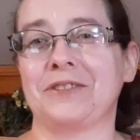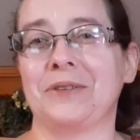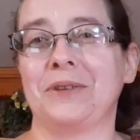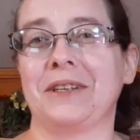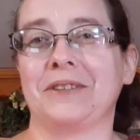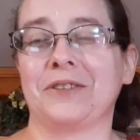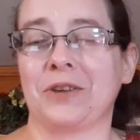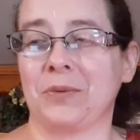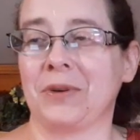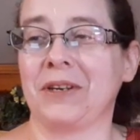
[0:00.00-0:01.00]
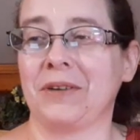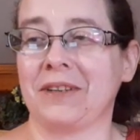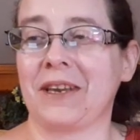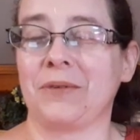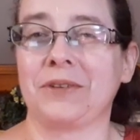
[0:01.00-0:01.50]
soon and they're going to buddy
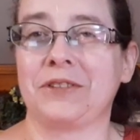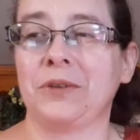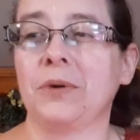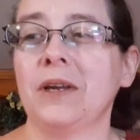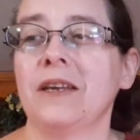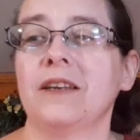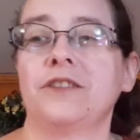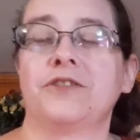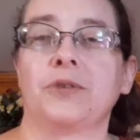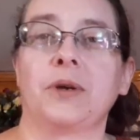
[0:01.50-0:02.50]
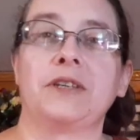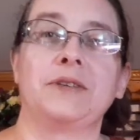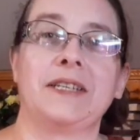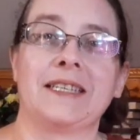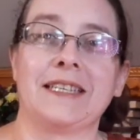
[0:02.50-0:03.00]
read that one too. So I do
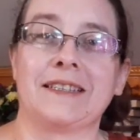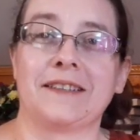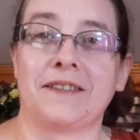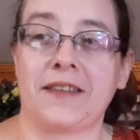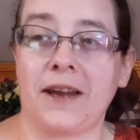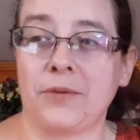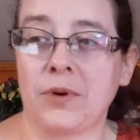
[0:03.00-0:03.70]
need to get to that